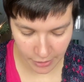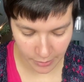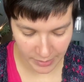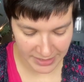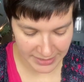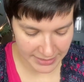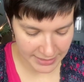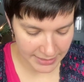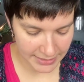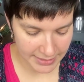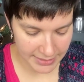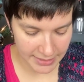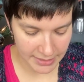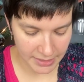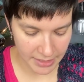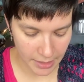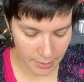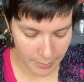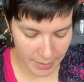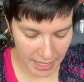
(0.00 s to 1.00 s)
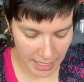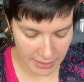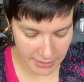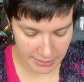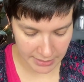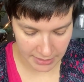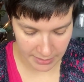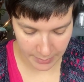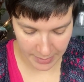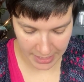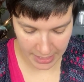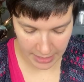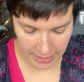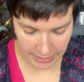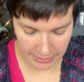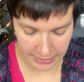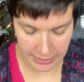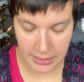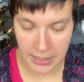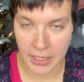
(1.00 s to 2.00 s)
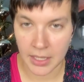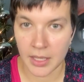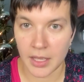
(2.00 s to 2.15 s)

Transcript: The reason it's still in the box is because